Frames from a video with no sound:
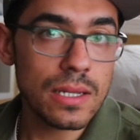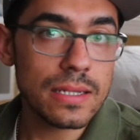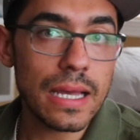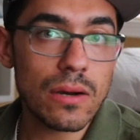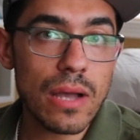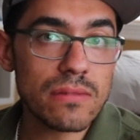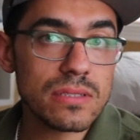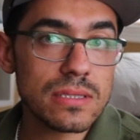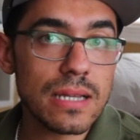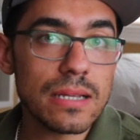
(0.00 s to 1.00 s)
Now,
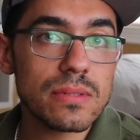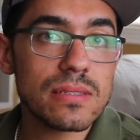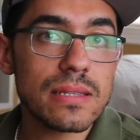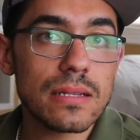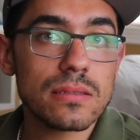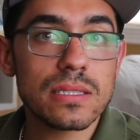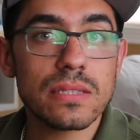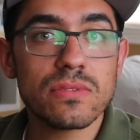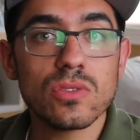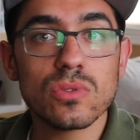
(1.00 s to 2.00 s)
having Diamond status
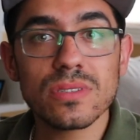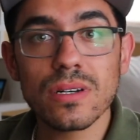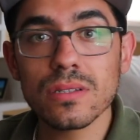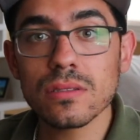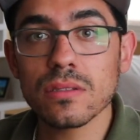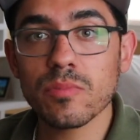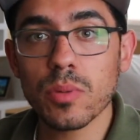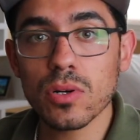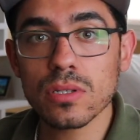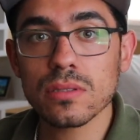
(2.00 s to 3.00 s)
gives you tons of
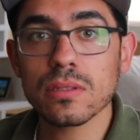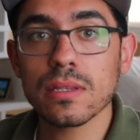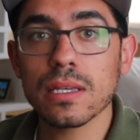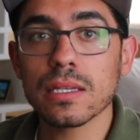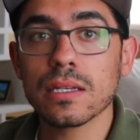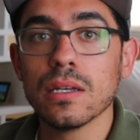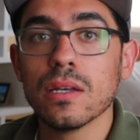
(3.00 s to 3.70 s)
perks like